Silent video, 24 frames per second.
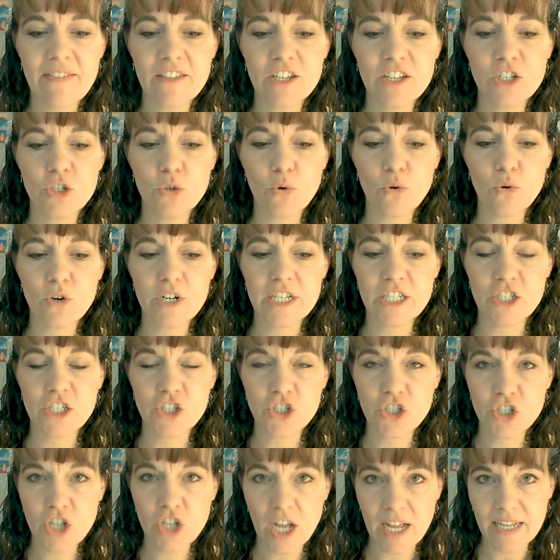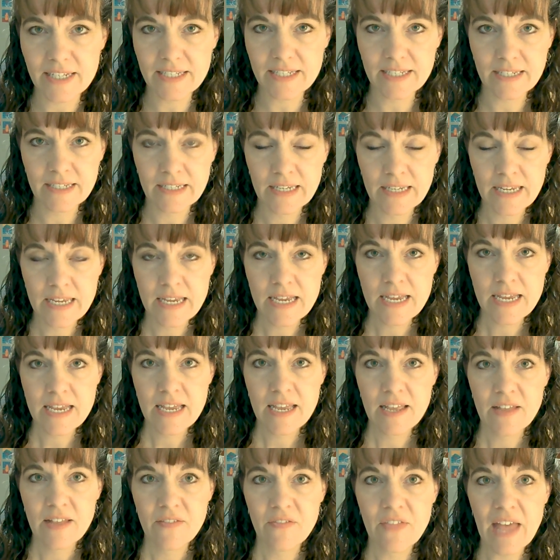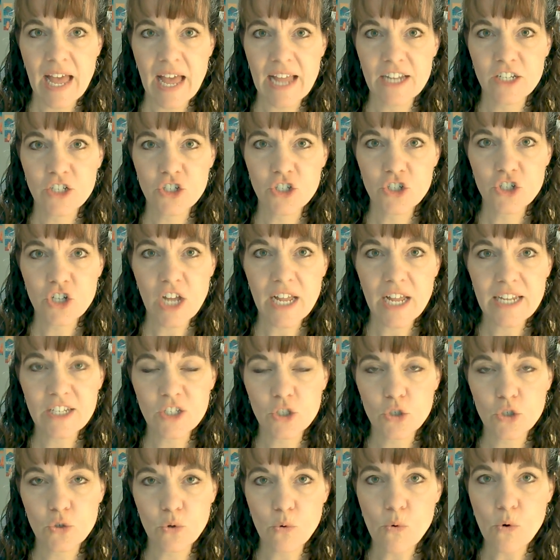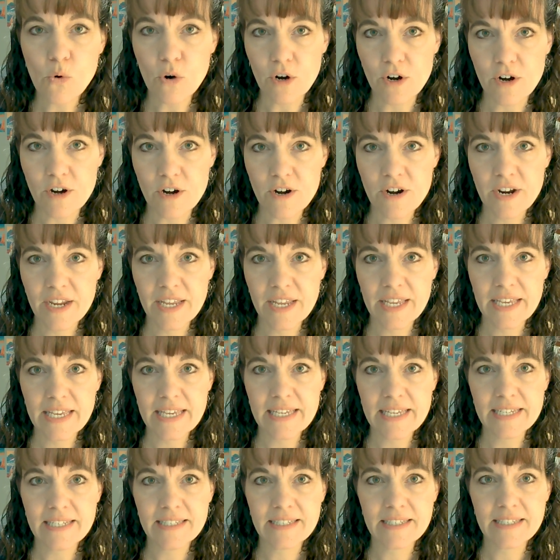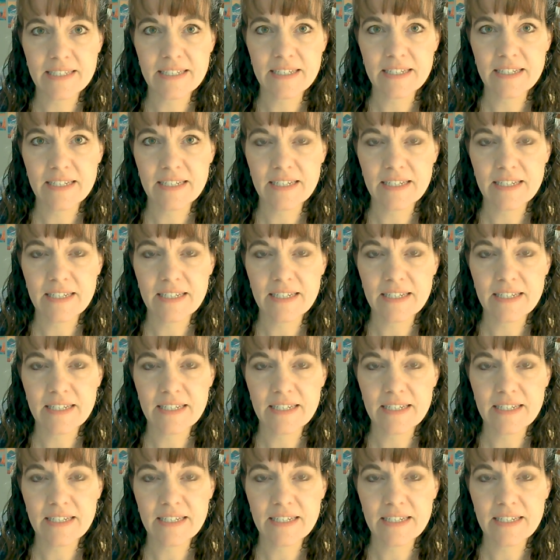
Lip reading: the door is shut. That shut door is